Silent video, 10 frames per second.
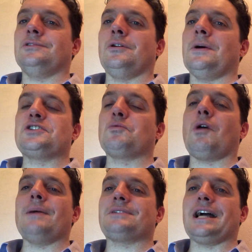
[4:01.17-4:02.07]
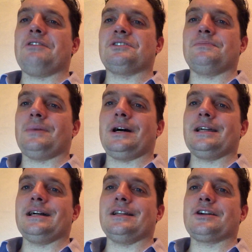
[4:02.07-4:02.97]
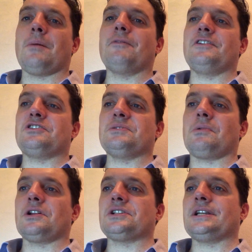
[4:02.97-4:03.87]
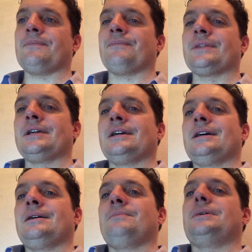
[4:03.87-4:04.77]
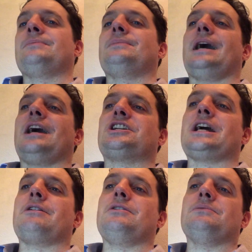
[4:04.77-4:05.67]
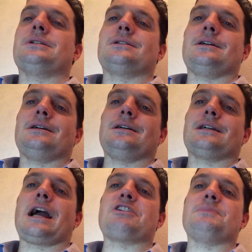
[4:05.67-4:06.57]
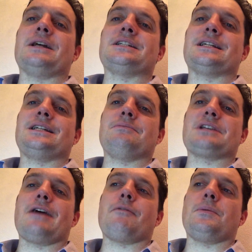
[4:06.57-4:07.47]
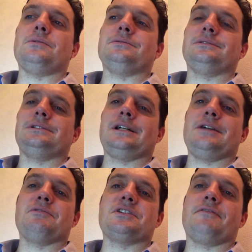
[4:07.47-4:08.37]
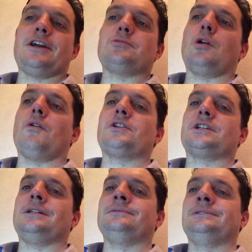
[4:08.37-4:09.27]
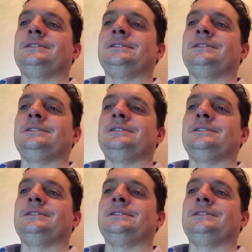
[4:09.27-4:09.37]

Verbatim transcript: almost wiped out by uh, the common fisheries policy. But Ashdown, he was uh, charismatic, he was affable, uh, he was an effectual orator.